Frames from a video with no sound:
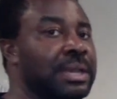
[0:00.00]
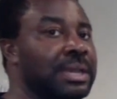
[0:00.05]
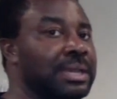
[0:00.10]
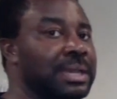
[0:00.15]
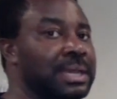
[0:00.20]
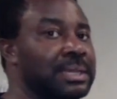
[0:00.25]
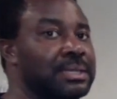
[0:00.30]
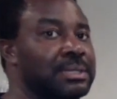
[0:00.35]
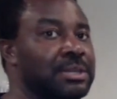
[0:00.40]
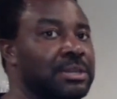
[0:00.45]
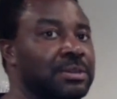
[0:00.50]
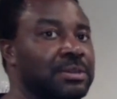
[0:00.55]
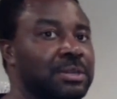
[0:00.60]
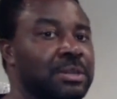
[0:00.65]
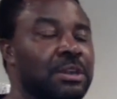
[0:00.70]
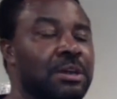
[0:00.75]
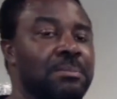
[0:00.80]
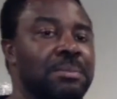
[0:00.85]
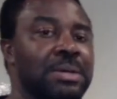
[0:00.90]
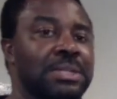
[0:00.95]
And that
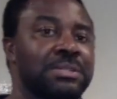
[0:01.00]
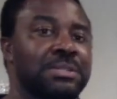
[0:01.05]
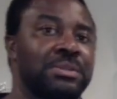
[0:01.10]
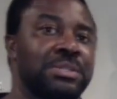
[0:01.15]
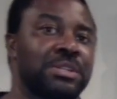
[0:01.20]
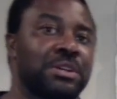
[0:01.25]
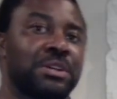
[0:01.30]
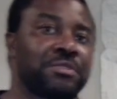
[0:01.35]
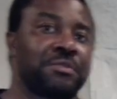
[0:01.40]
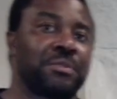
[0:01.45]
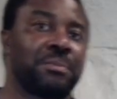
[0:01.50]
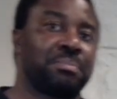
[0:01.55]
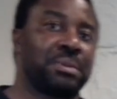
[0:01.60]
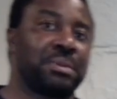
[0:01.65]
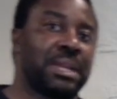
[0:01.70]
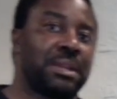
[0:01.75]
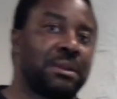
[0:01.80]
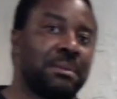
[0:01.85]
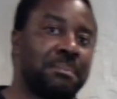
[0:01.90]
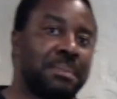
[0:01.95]
could come as a result of the
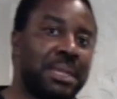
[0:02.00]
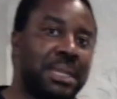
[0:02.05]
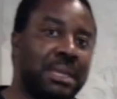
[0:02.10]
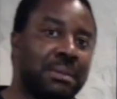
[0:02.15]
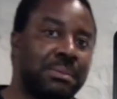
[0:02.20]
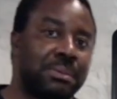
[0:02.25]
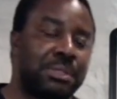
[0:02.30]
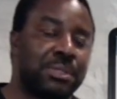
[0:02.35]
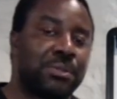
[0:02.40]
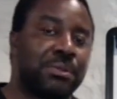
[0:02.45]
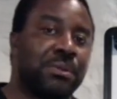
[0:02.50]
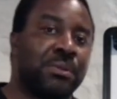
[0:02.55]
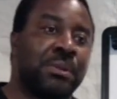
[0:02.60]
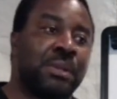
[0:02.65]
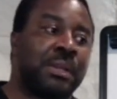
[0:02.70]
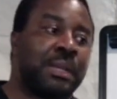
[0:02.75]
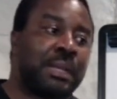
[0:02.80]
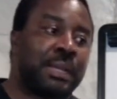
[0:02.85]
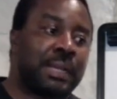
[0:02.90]
brain not being able to